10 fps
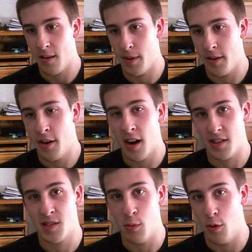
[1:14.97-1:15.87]
I mean, they're not as
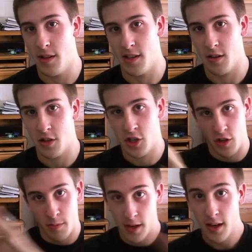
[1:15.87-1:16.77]
smooth as it
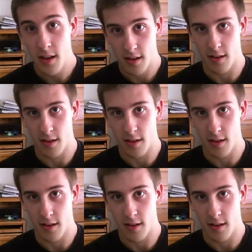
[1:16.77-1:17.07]
should be.